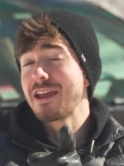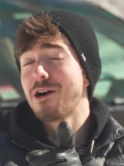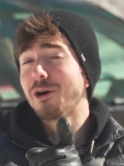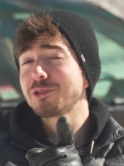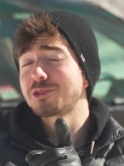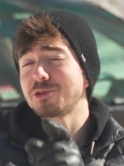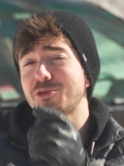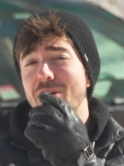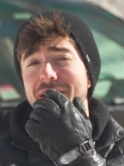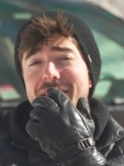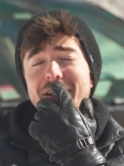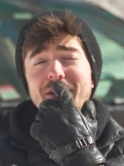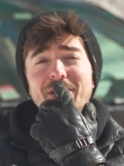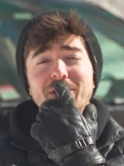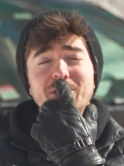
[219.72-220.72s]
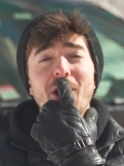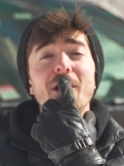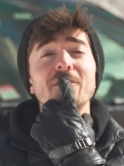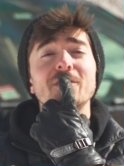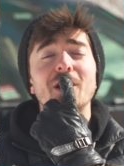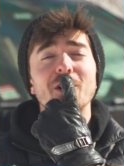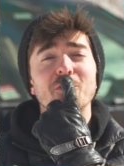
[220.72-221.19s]
I also tried that on a
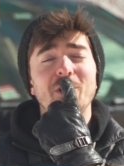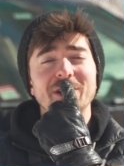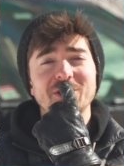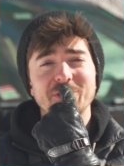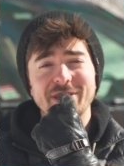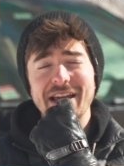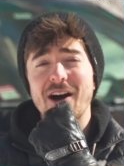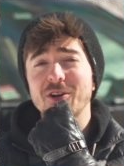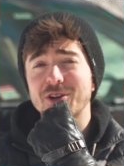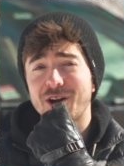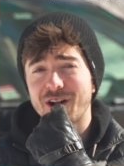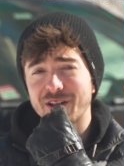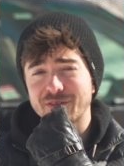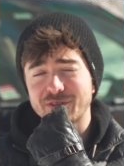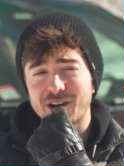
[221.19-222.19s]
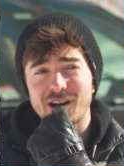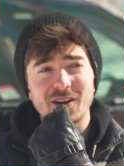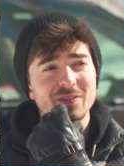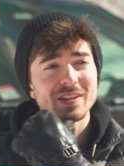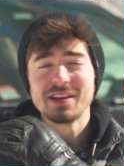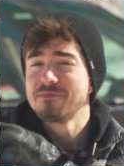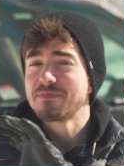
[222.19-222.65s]
golf cart once with alcohol
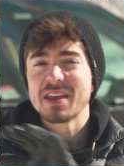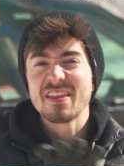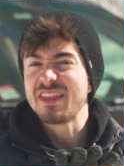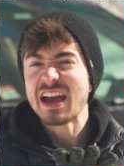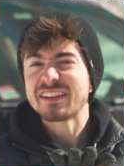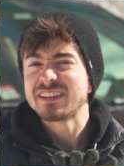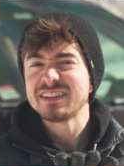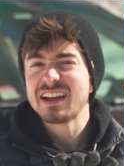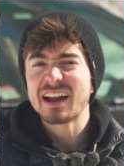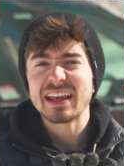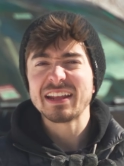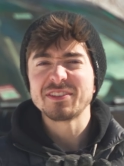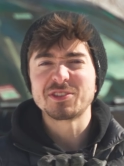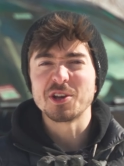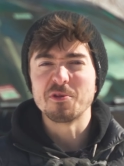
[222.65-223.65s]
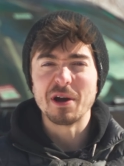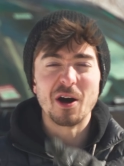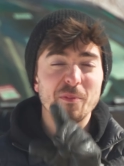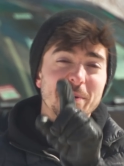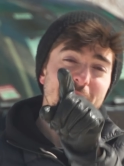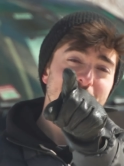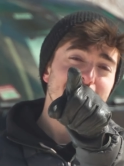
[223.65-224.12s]
involved, that did not end so
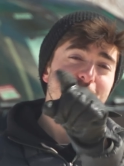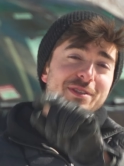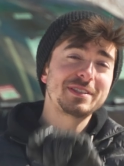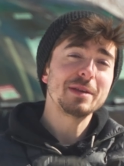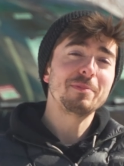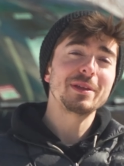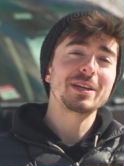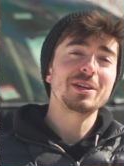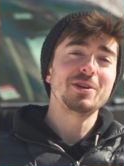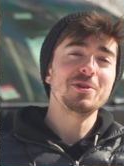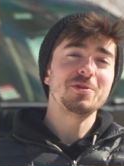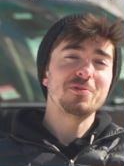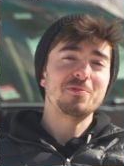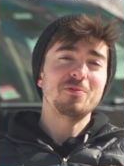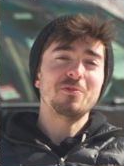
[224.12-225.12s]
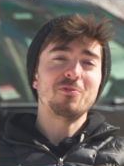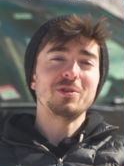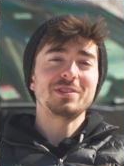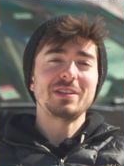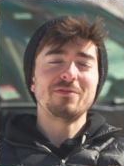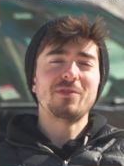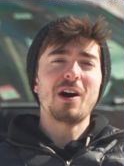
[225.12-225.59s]
well, but if you're the sibling who
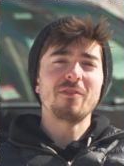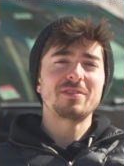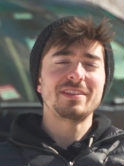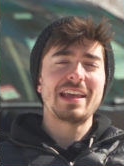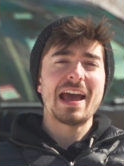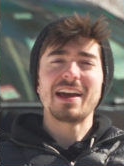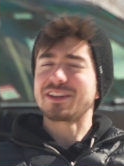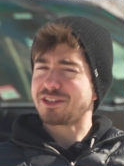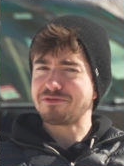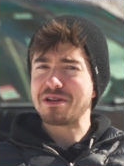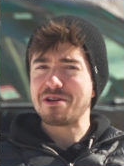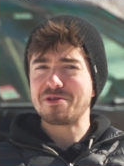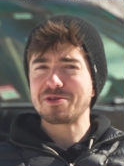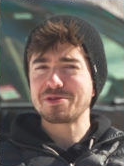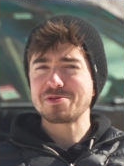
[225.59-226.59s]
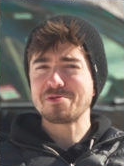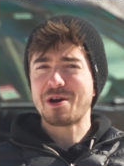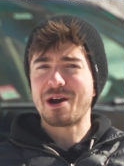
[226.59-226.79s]
was involved in that, you know who you